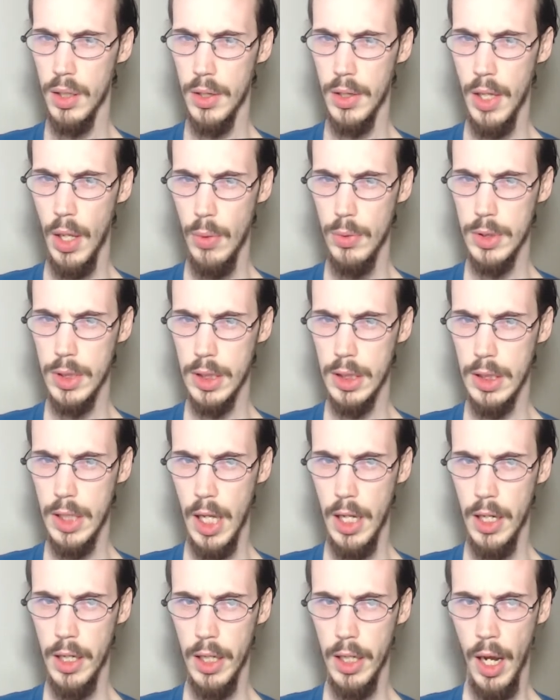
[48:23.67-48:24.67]
That was a
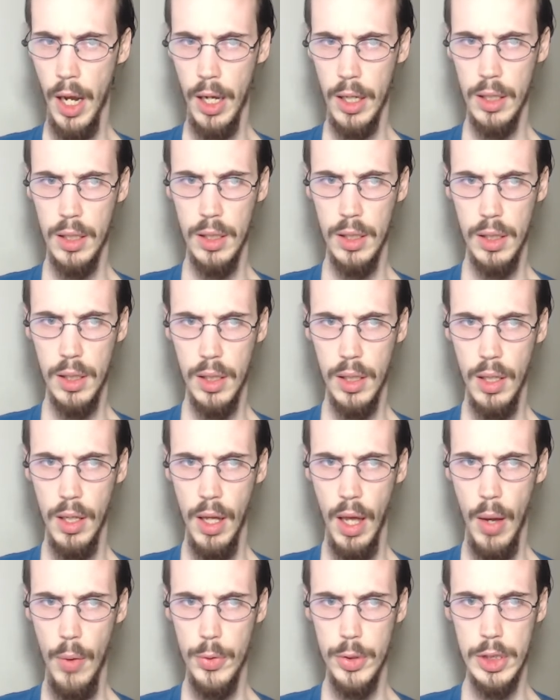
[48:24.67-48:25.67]
stand attack.
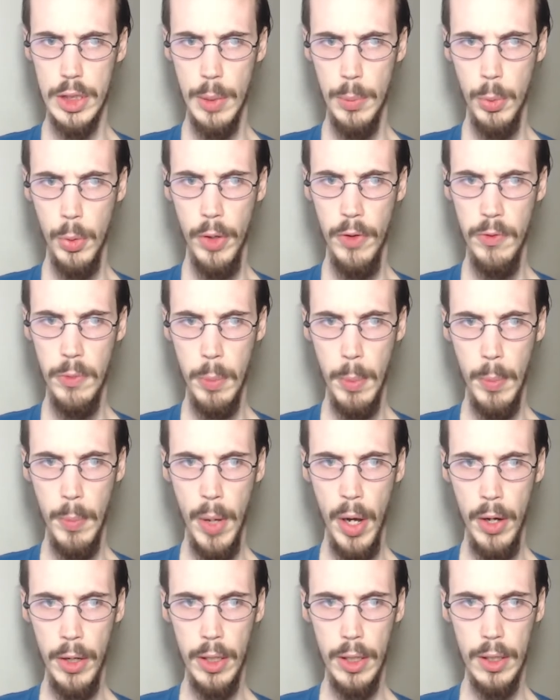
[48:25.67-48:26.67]
I was separated from my
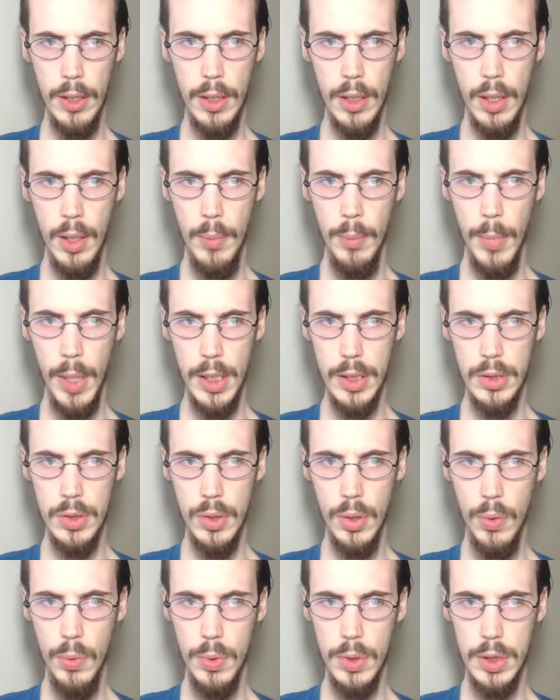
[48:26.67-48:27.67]
body. My
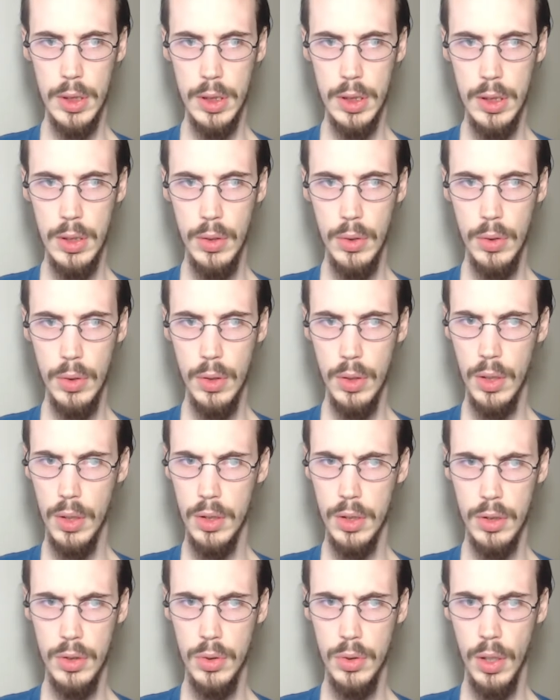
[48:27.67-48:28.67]
soul was still
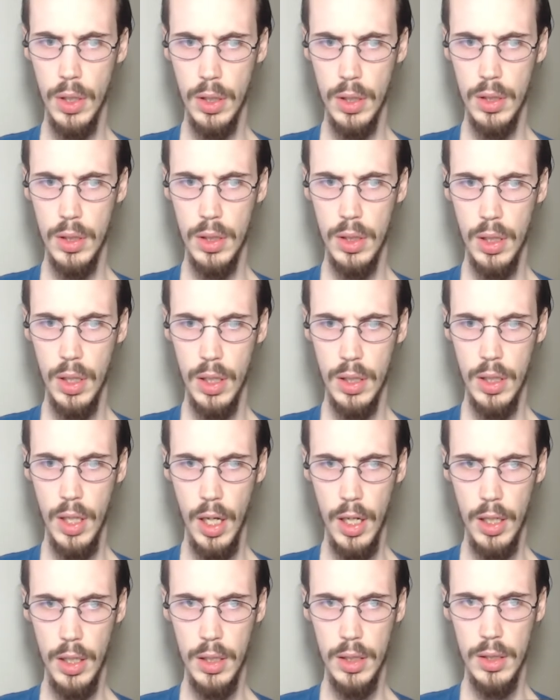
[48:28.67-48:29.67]
on the truck.
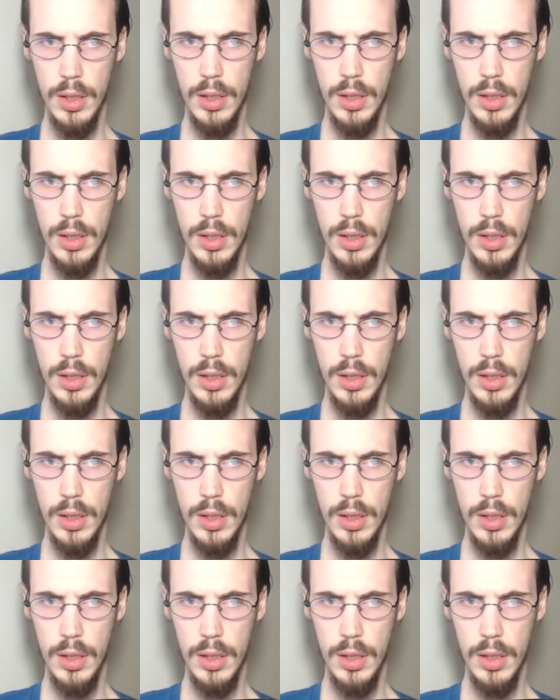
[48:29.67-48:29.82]
Got it.